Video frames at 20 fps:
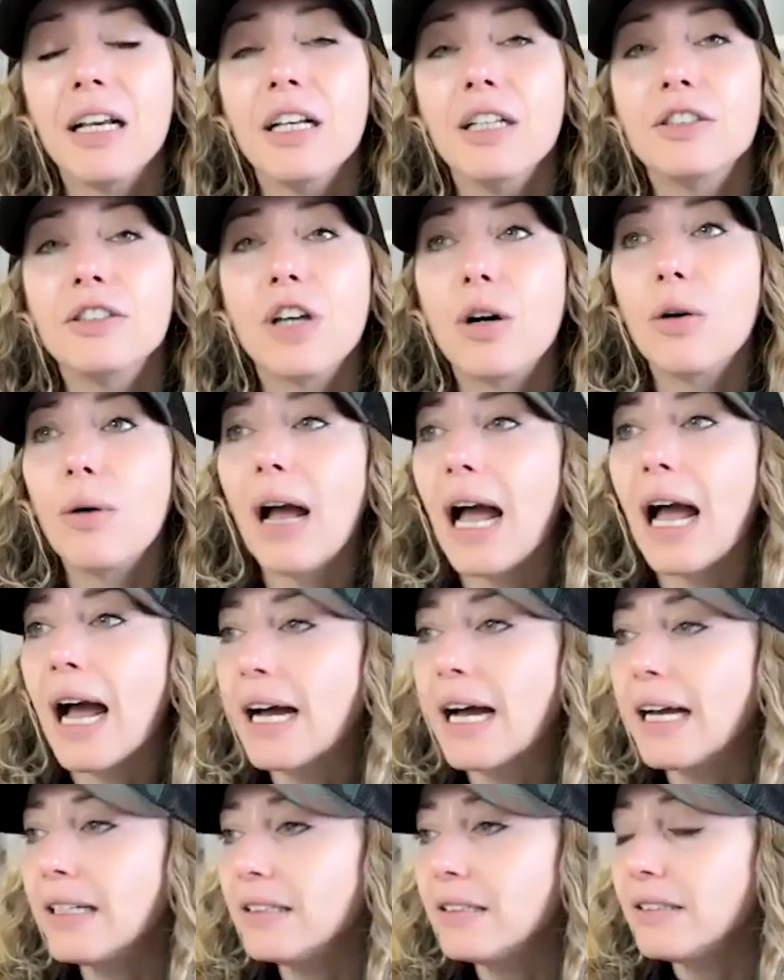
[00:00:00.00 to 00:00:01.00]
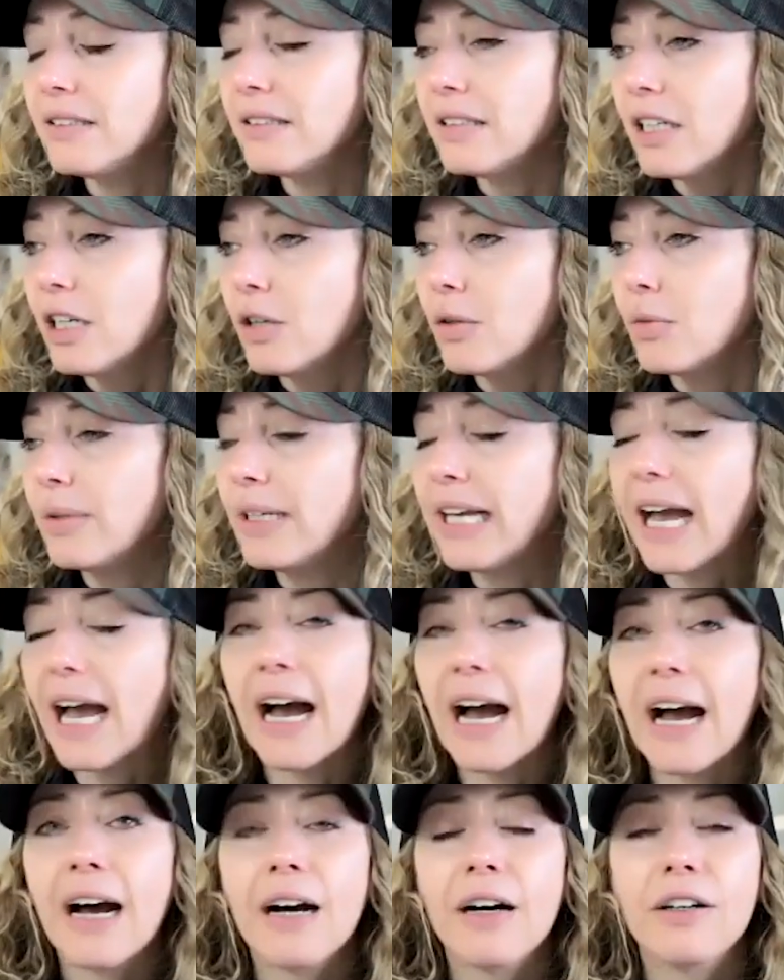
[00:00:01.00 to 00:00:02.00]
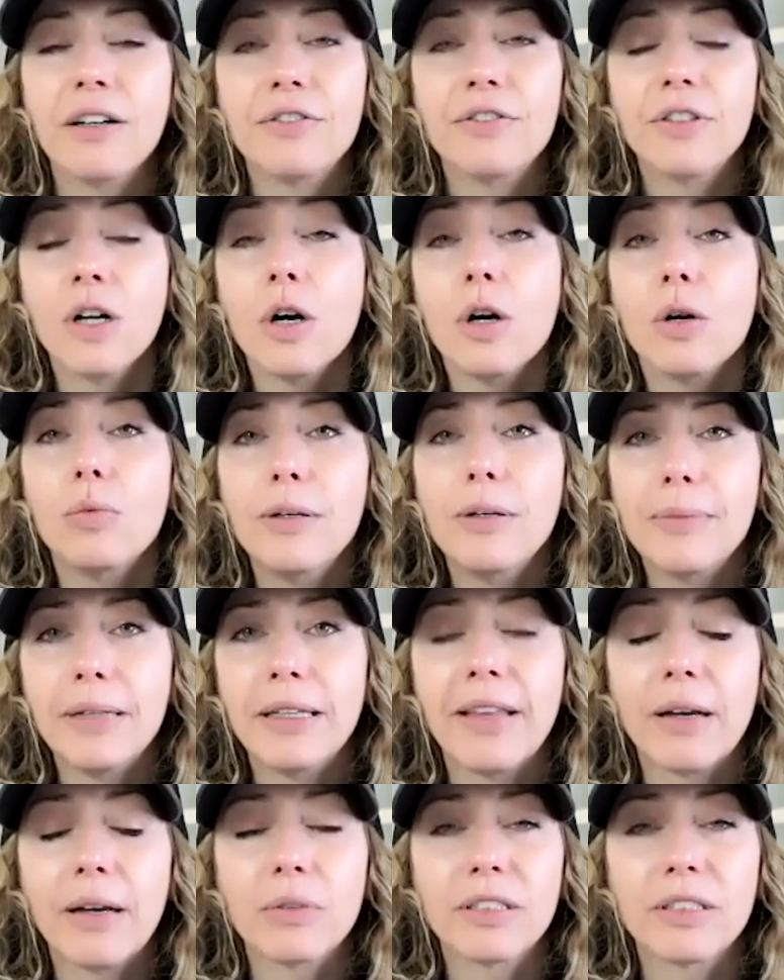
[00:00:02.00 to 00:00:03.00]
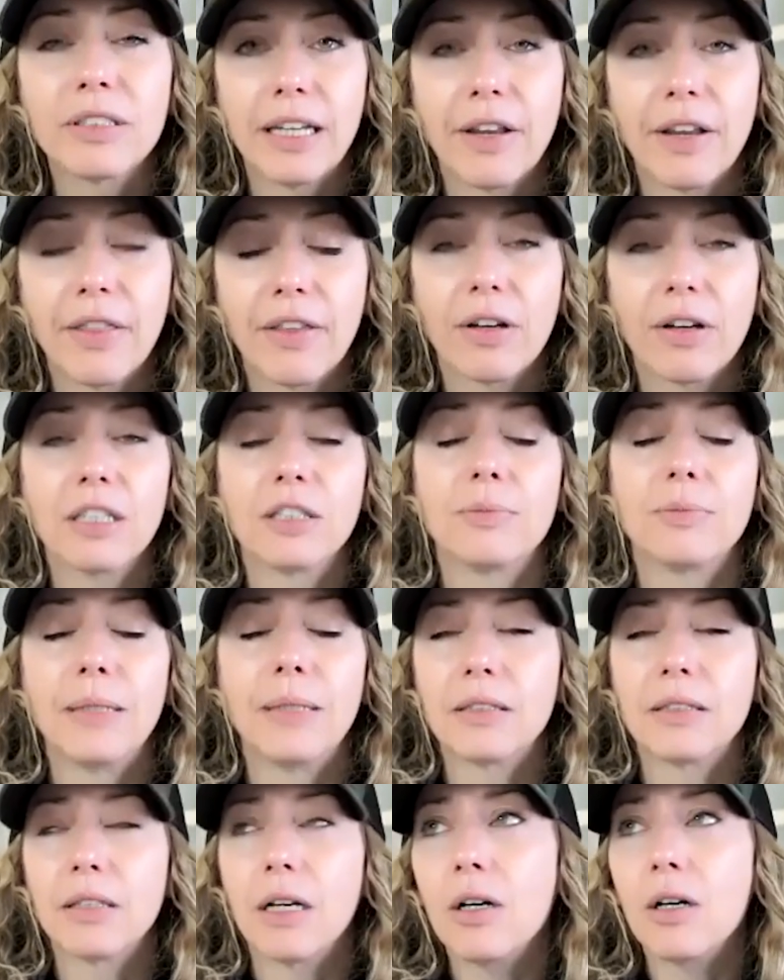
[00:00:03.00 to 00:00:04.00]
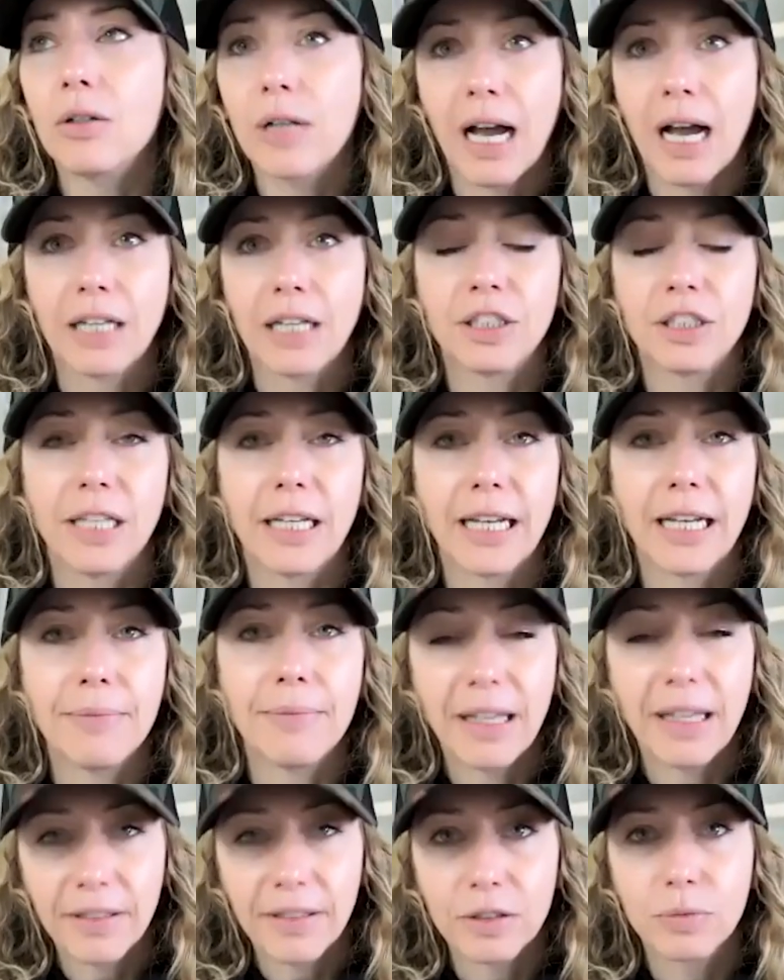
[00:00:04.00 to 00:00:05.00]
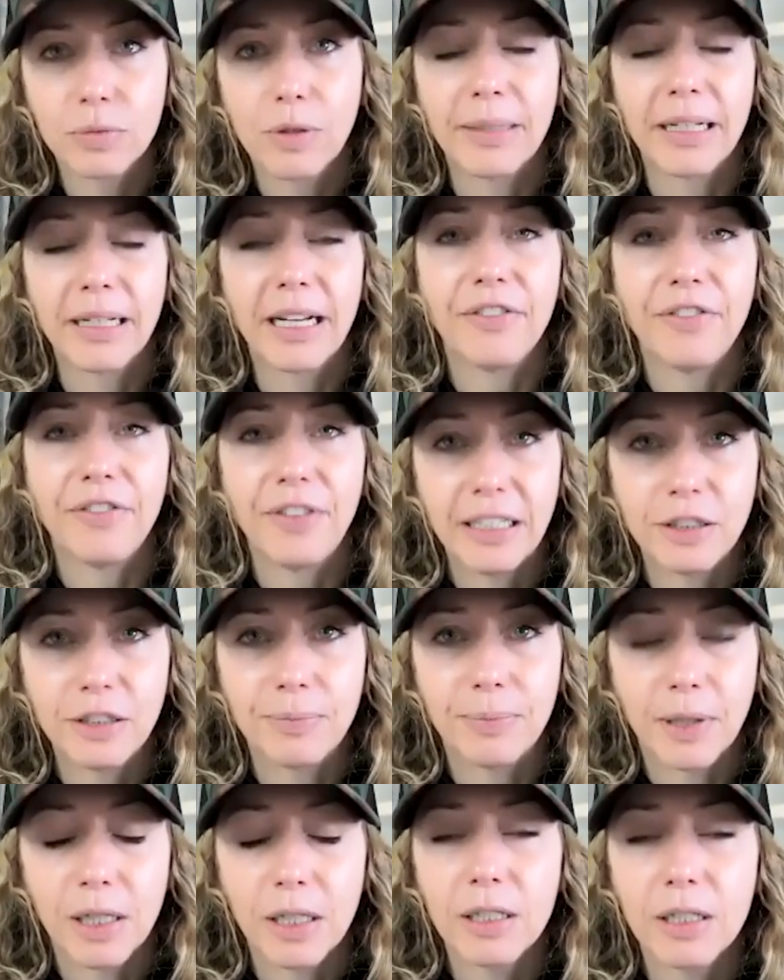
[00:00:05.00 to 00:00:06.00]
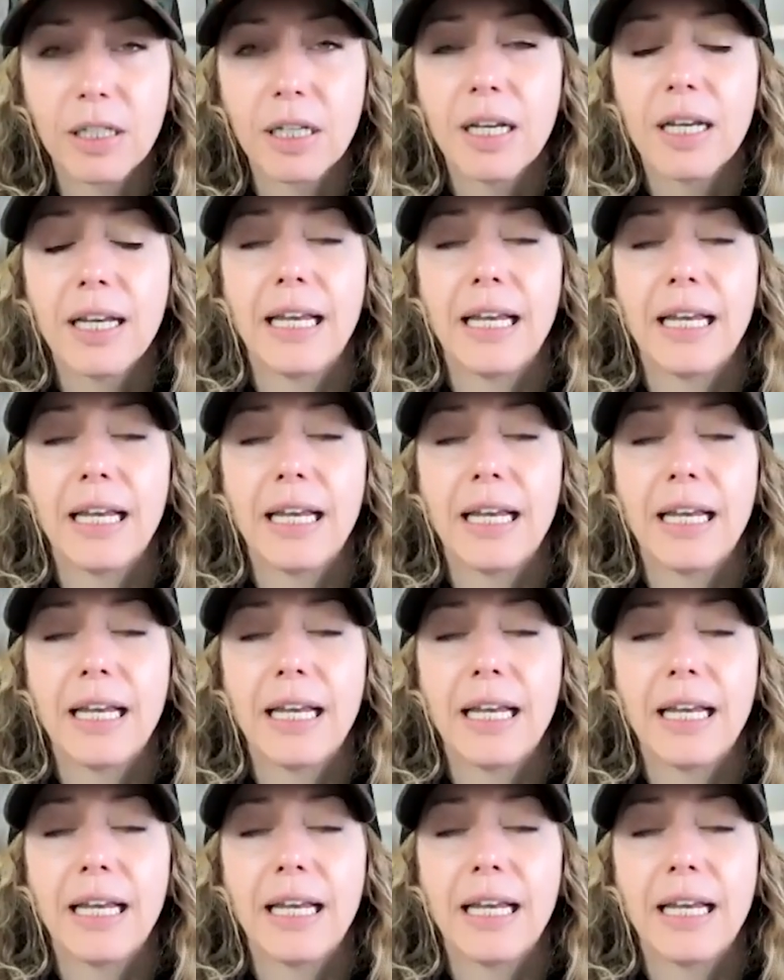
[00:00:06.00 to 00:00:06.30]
So as we have women that will say to their husbands, "Oh gosh, like I met this woman on Facebook,